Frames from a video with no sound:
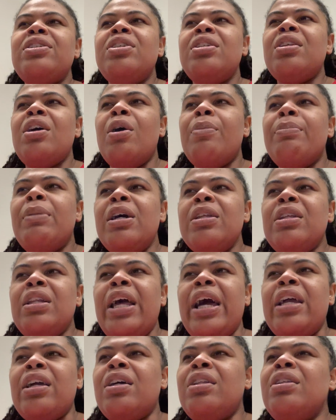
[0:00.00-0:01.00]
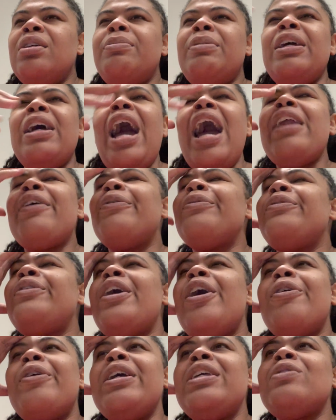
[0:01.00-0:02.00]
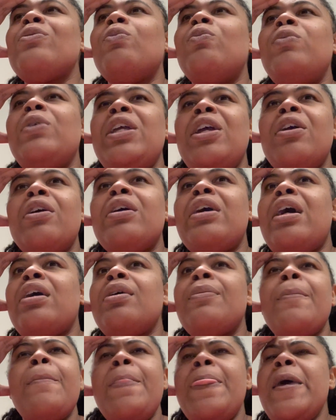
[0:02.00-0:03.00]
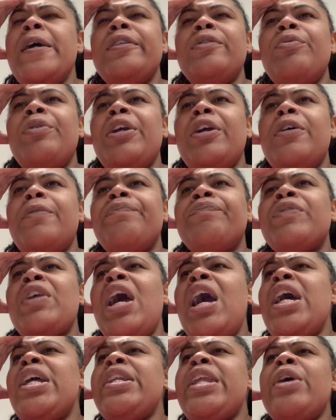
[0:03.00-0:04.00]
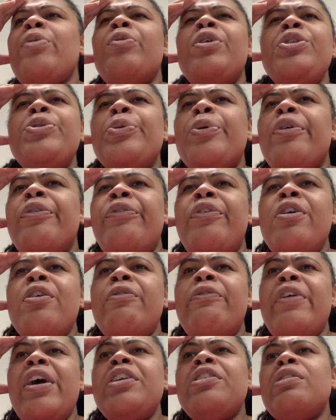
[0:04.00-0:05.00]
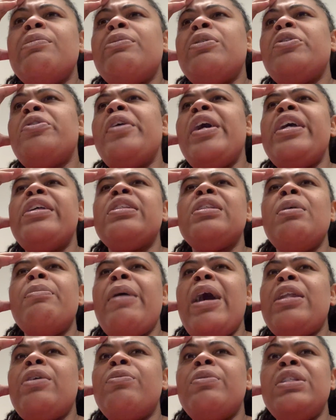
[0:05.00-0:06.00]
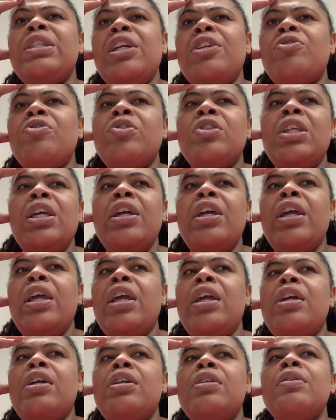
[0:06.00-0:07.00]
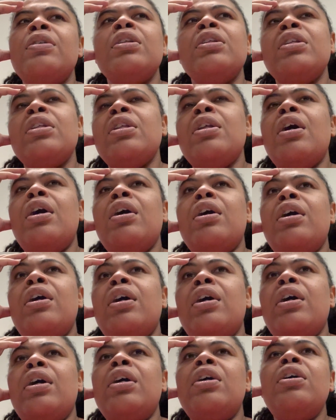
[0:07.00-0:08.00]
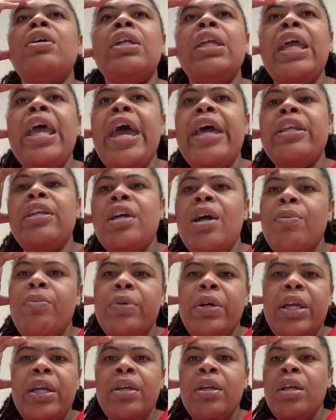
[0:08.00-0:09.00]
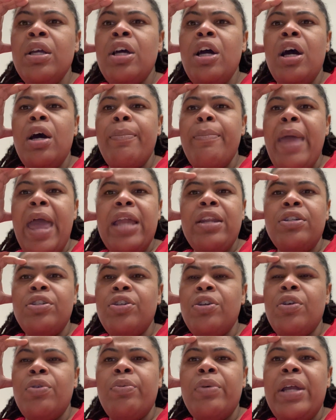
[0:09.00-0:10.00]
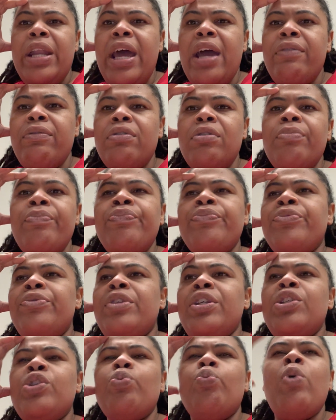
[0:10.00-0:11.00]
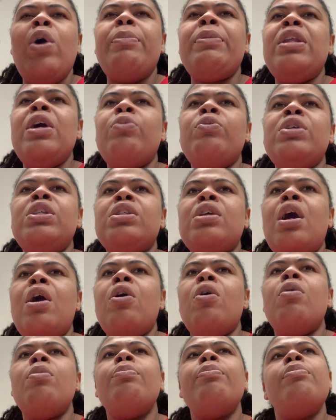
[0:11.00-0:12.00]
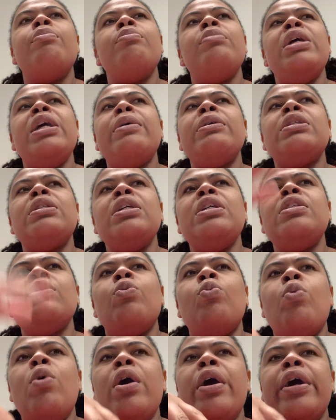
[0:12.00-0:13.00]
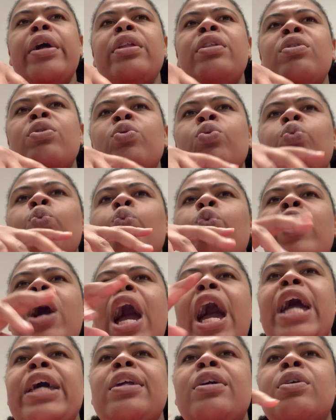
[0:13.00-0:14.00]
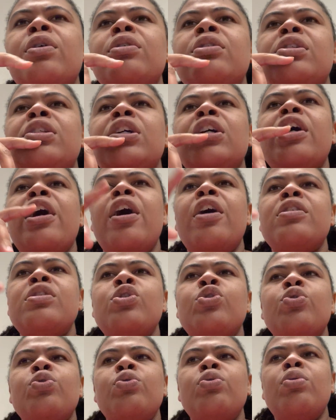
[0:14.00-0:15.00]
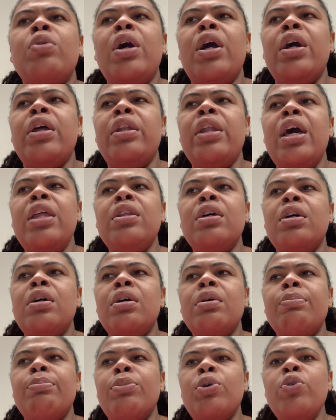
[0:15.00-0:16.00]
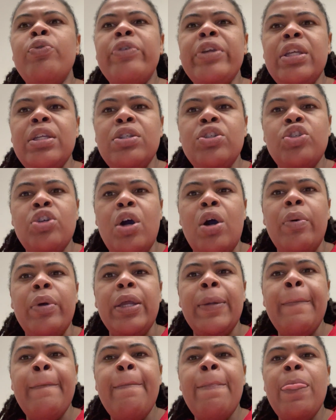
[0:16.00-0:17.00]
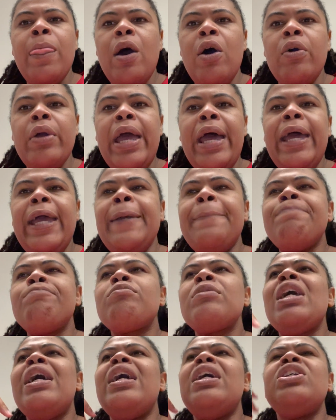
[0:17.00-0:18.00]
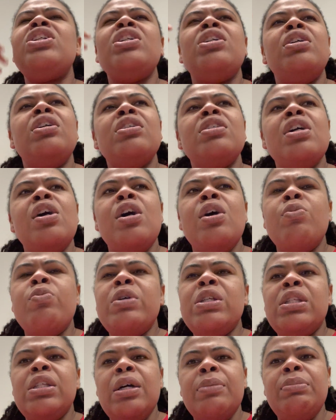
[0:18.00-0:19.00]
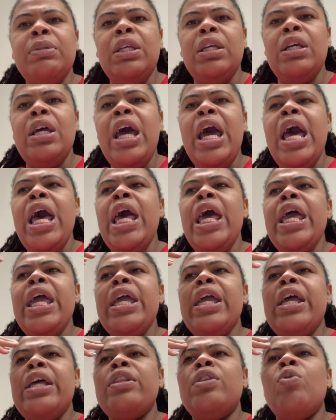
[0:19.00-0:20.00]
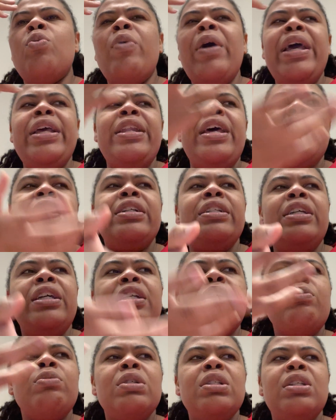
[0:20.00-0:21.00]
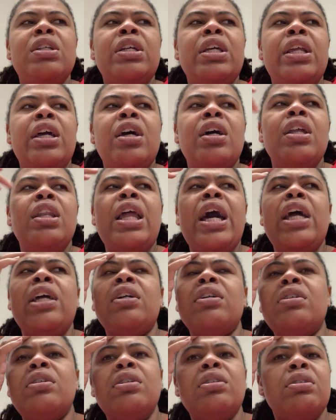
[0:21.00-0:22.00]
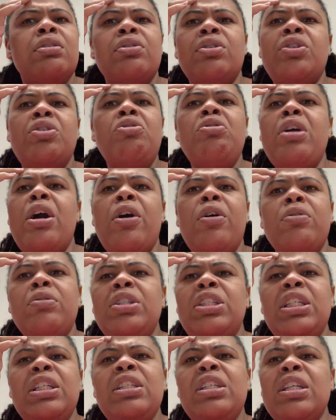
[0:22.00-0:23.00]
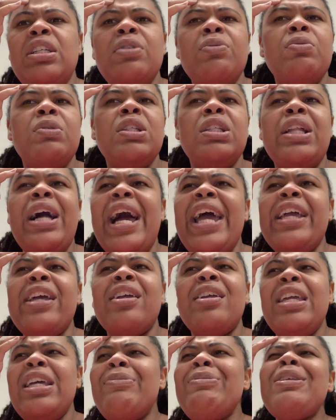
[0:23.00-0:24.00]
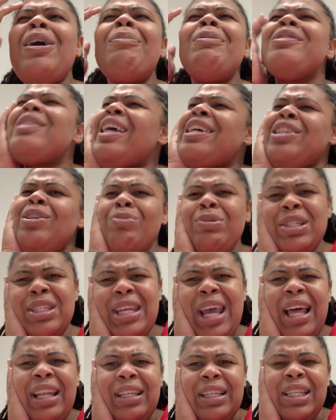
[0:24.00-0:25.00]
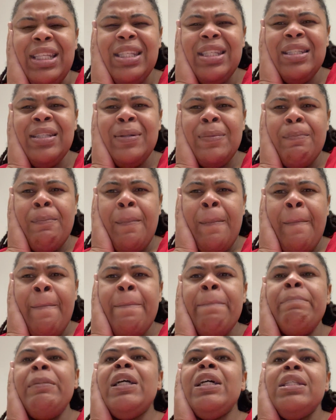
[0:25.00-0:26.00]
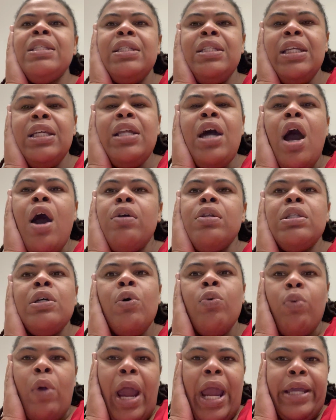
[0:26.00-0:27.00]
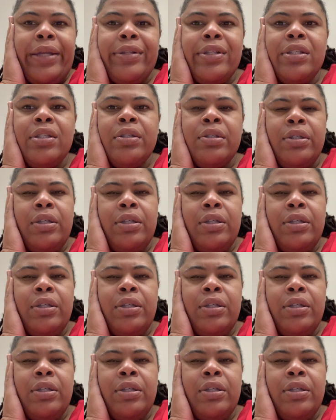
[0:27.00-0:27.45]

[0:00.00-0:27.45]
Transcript: she's her mother like a little bit. I don't know. It's weird. It's weird. They went to a film festival and somebody was interested in hooking Hattie up with a manager or whatever. This woman that we saw in season 1 when Ida took her to another movie showing, okay, and she hooked her up with something, and the way that Adina was looking at her like, she just was like, it was almost like she was jealous because Adina also writes,